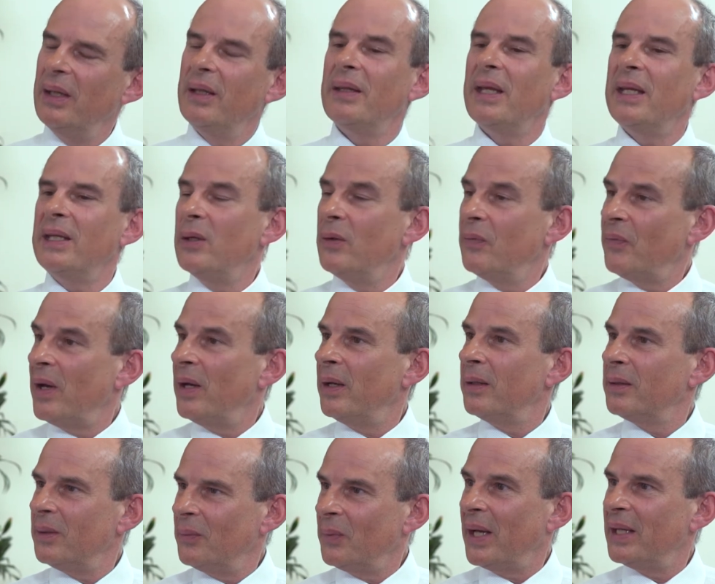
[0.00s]
then you've
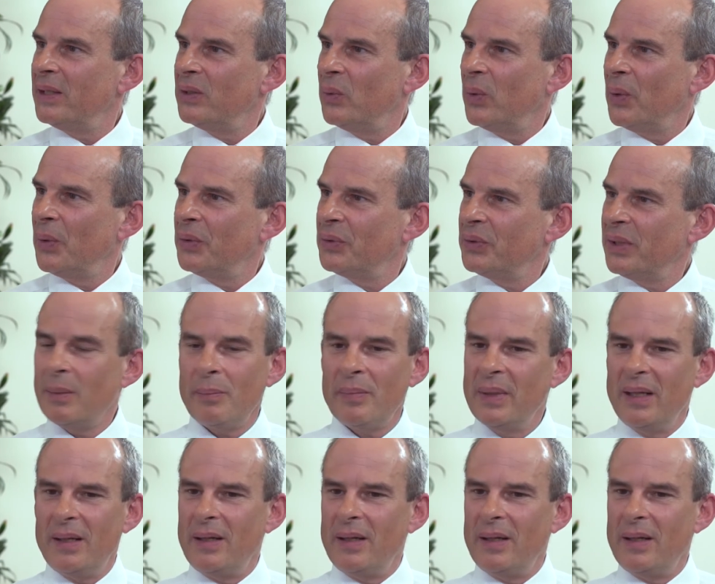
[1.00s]
earned the right to authorship.